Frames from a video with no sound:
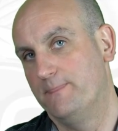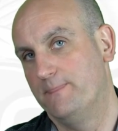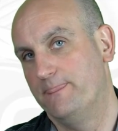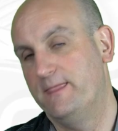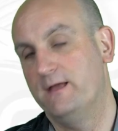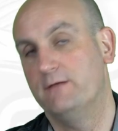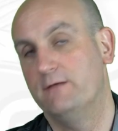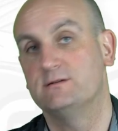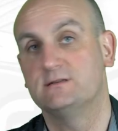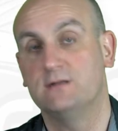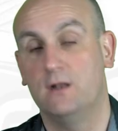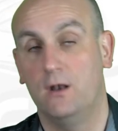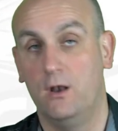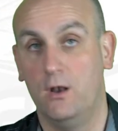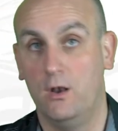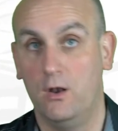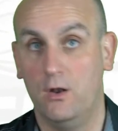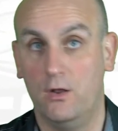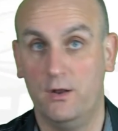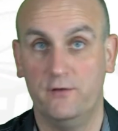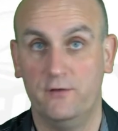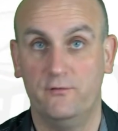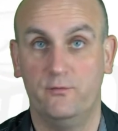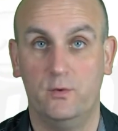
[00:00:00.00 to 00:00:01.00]
There is a
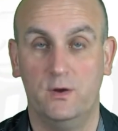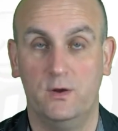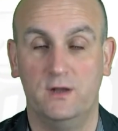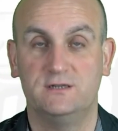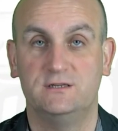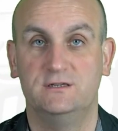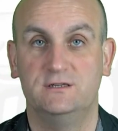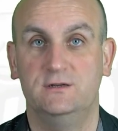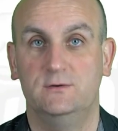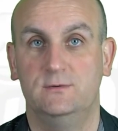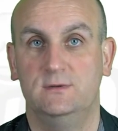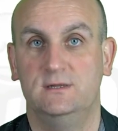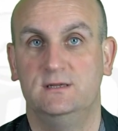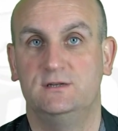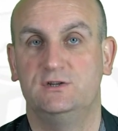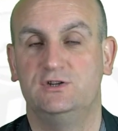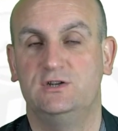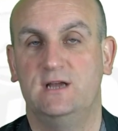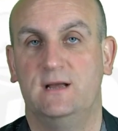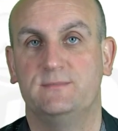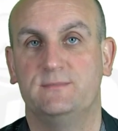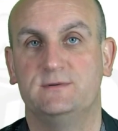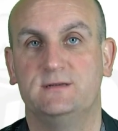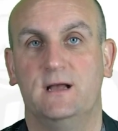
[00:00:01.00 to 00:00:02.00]
lot of work to do in this
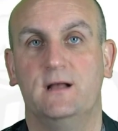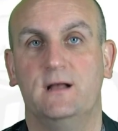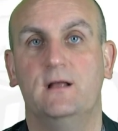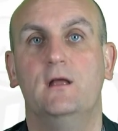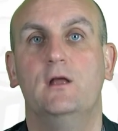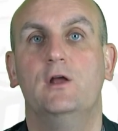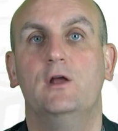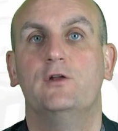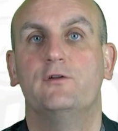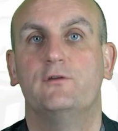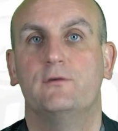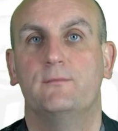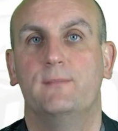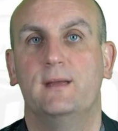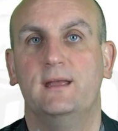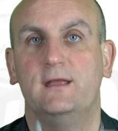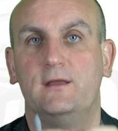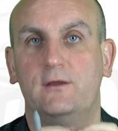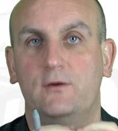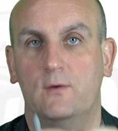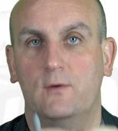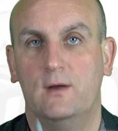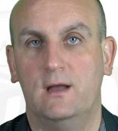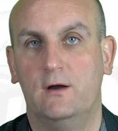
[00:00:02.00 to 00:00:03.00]
chapter to
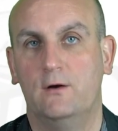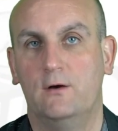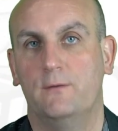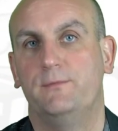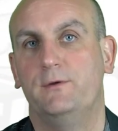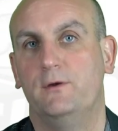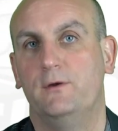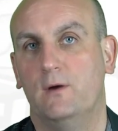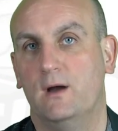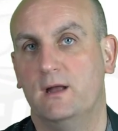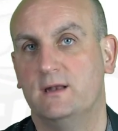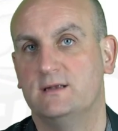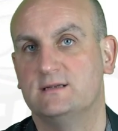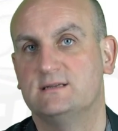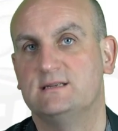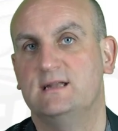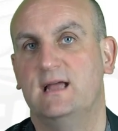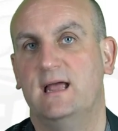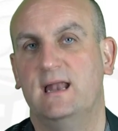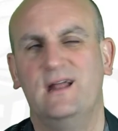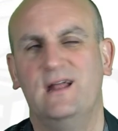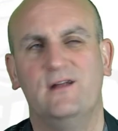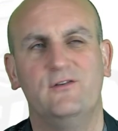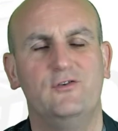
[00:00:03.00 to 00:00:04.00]
make you help you
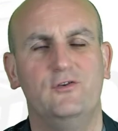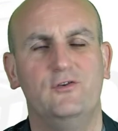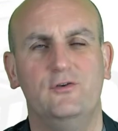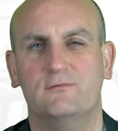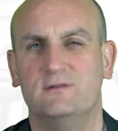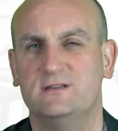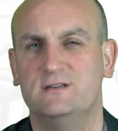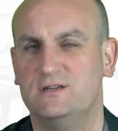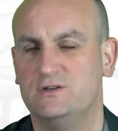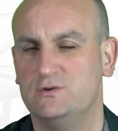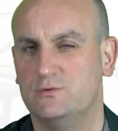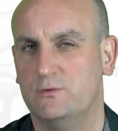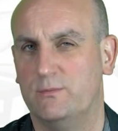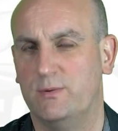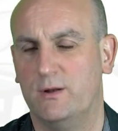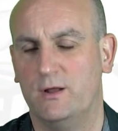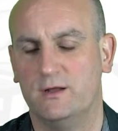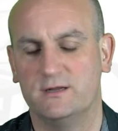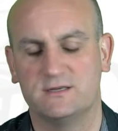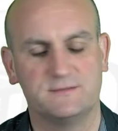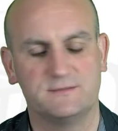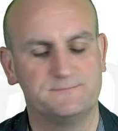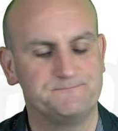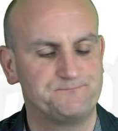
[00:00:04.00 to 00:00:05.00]
understand how to do residual
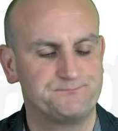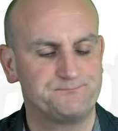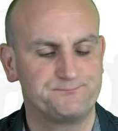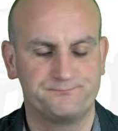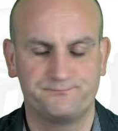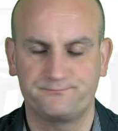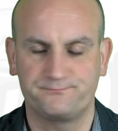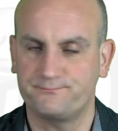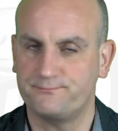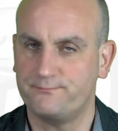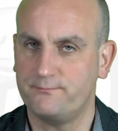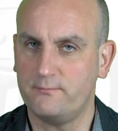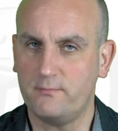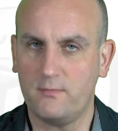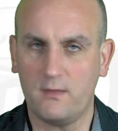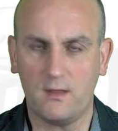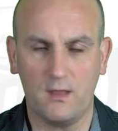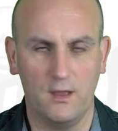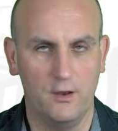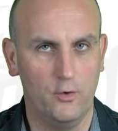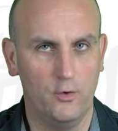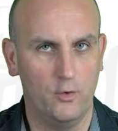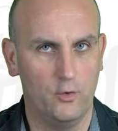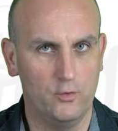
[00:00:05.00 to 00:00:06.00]
plots
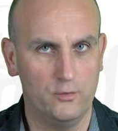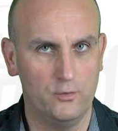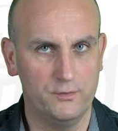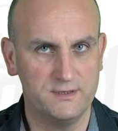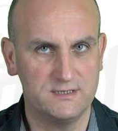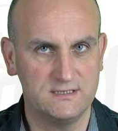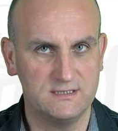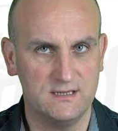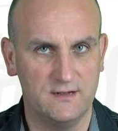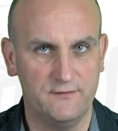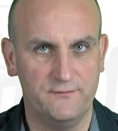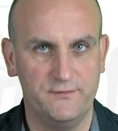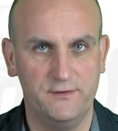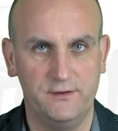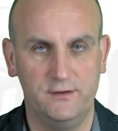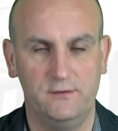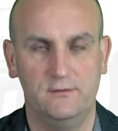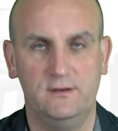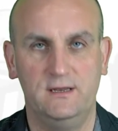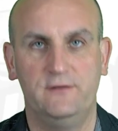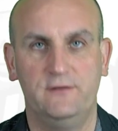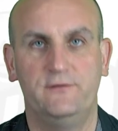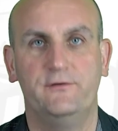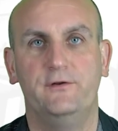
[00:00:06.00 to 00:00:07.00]
and all the stuff that
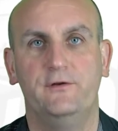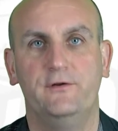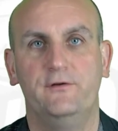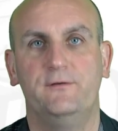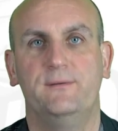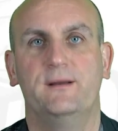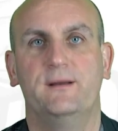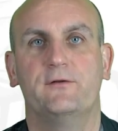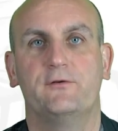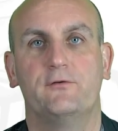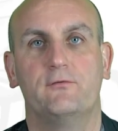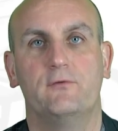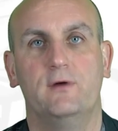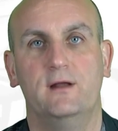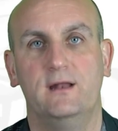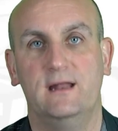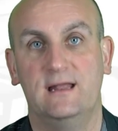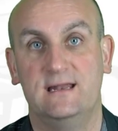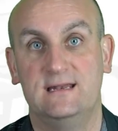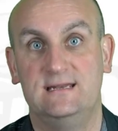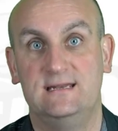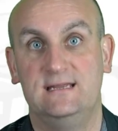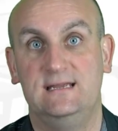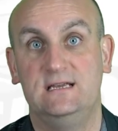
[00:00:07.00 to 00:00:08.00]
you need to do to be able to write
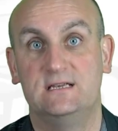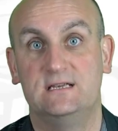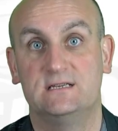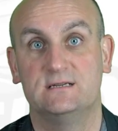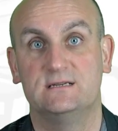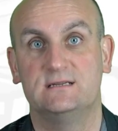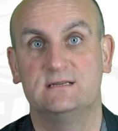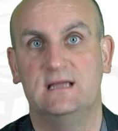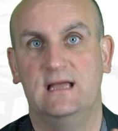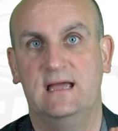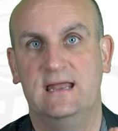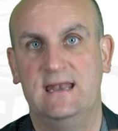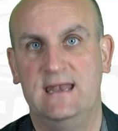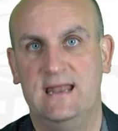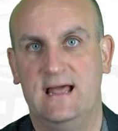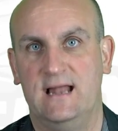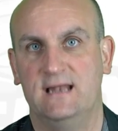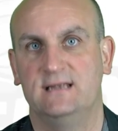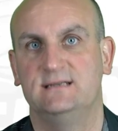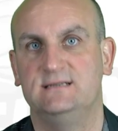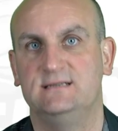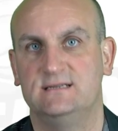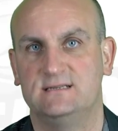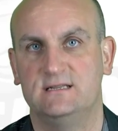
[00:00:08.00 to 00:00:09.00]
a decent
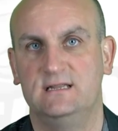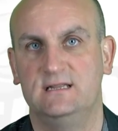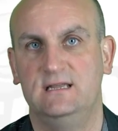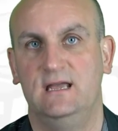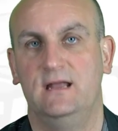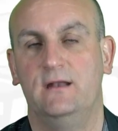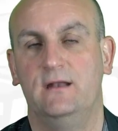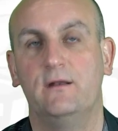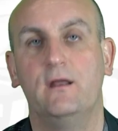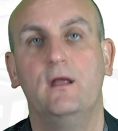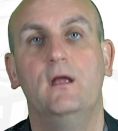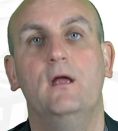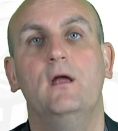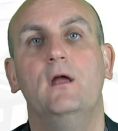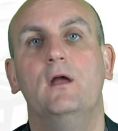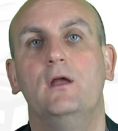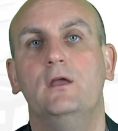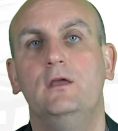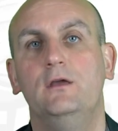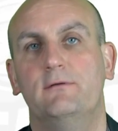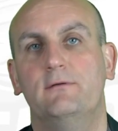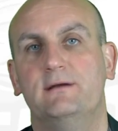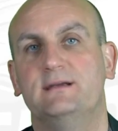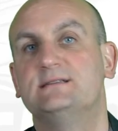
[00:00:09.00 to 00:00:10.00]
analysis at the end.
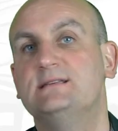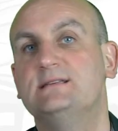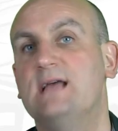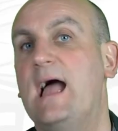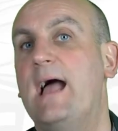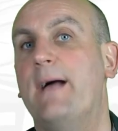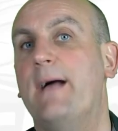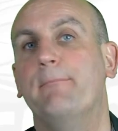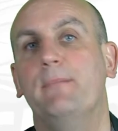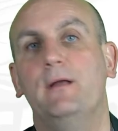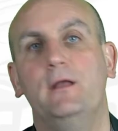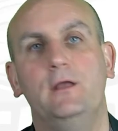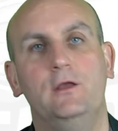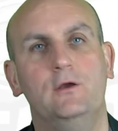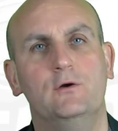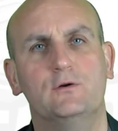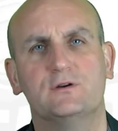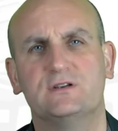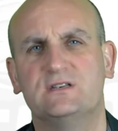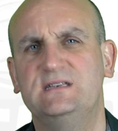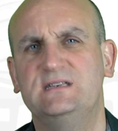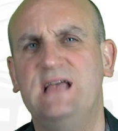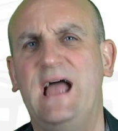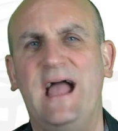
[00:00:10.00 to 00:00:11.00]
Your exam,
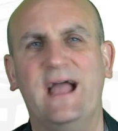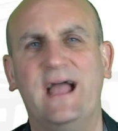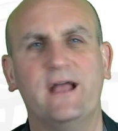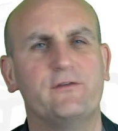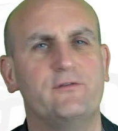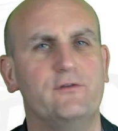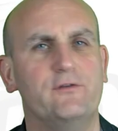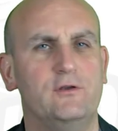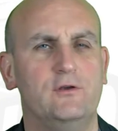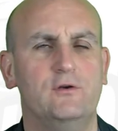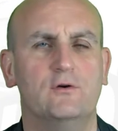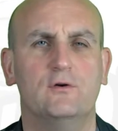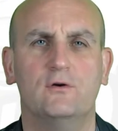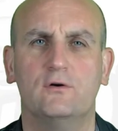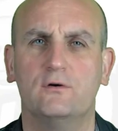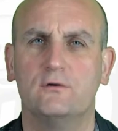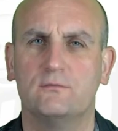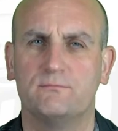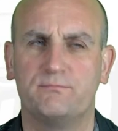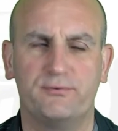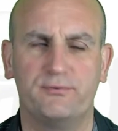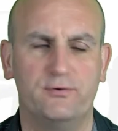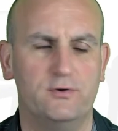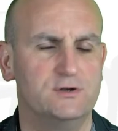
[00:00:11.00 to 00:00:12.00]
your SACs,
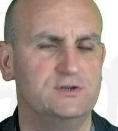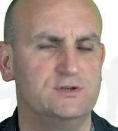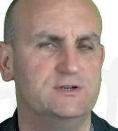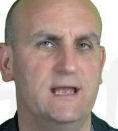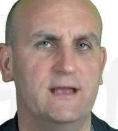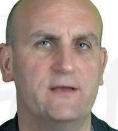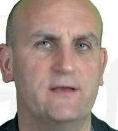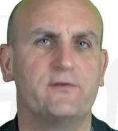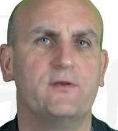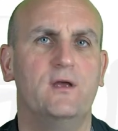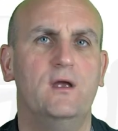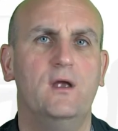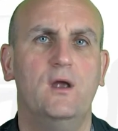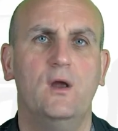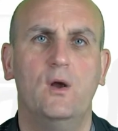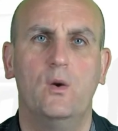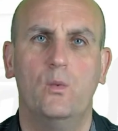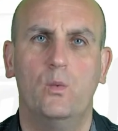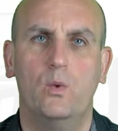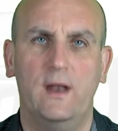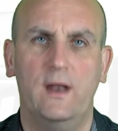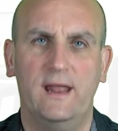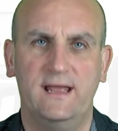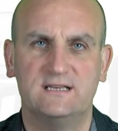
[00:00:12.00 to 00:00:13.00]
your projects
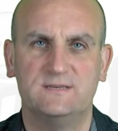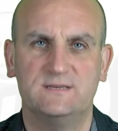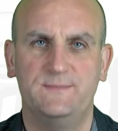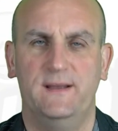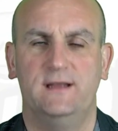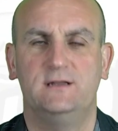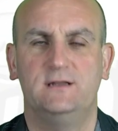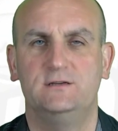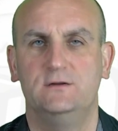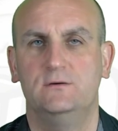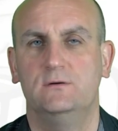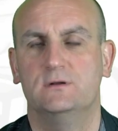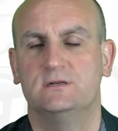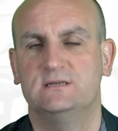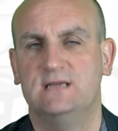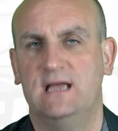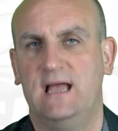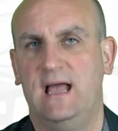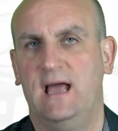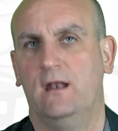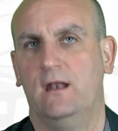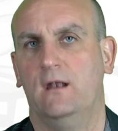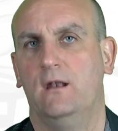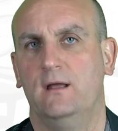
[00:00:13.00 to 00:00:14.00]
will expect you to
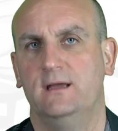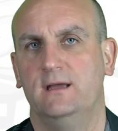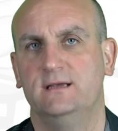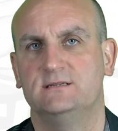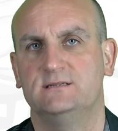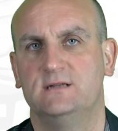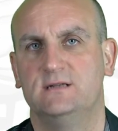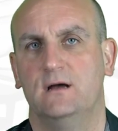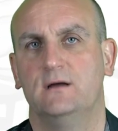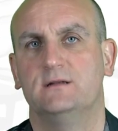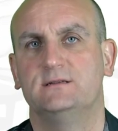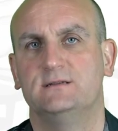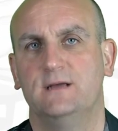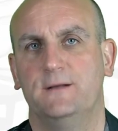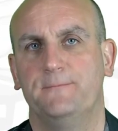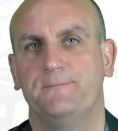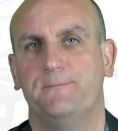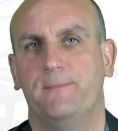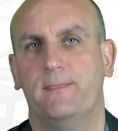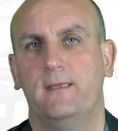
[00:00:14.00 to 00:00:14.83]
analyze data.